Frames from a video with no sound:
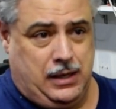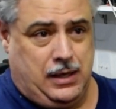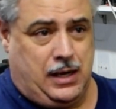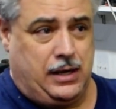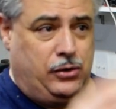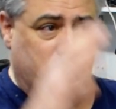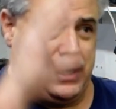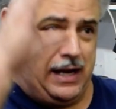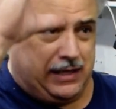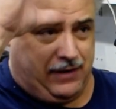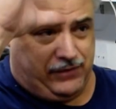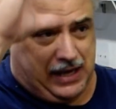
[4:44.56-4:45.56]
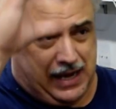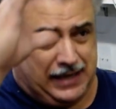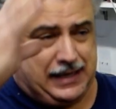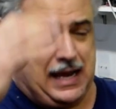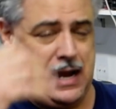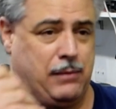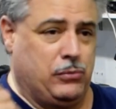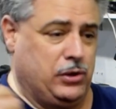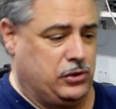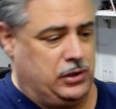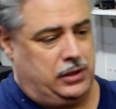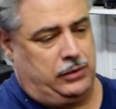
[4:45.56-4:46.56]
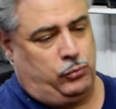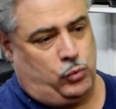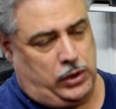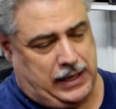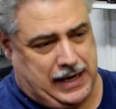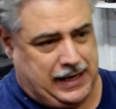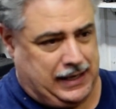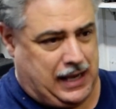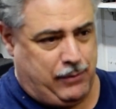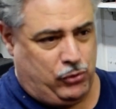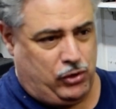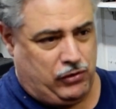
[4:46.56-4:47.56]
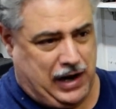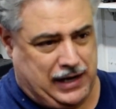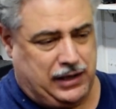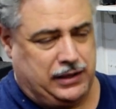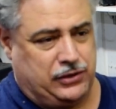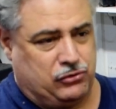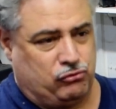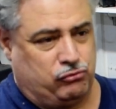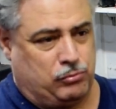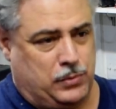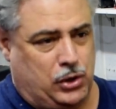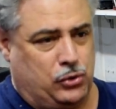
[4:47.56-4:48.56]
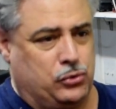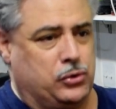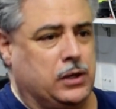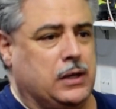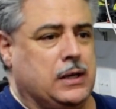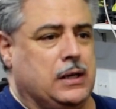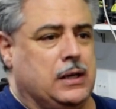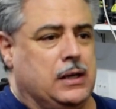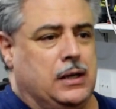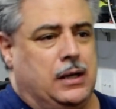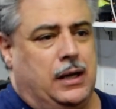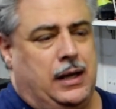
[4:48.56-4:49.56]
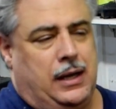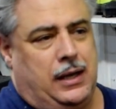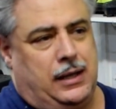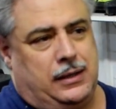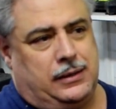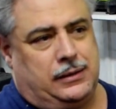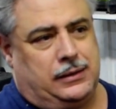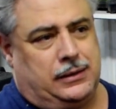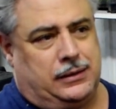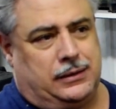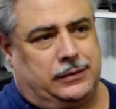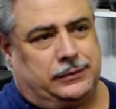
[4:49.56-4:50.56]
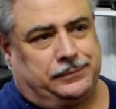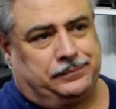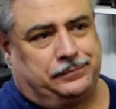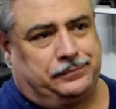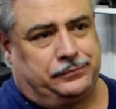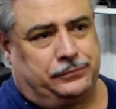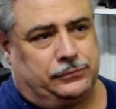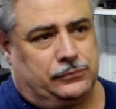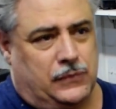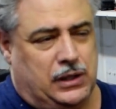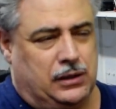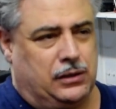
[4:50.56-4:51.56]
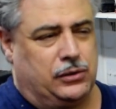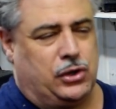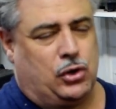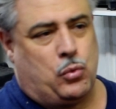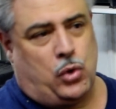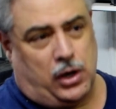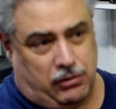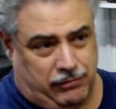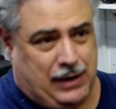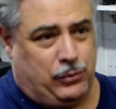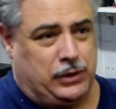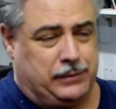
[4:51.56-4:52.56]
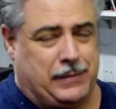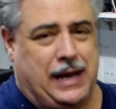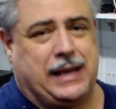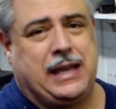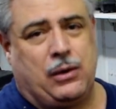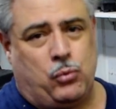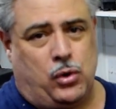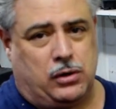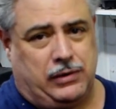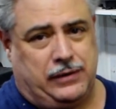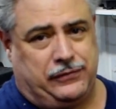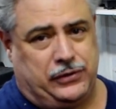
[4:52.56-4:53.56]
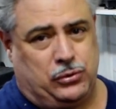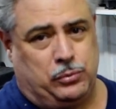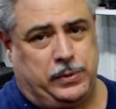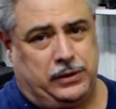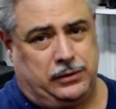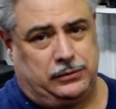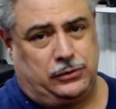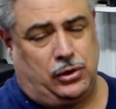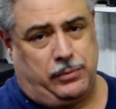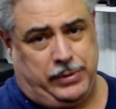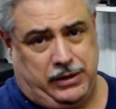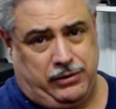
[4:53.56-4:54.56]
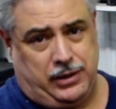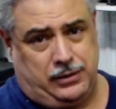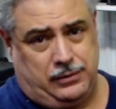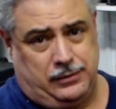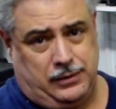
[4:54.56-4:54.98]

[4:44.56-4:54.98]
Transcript: I know you guys have the head cameras, and one guy had a camera right on his remote, and you know, you can walk around with them. I can't walk around for too long a period.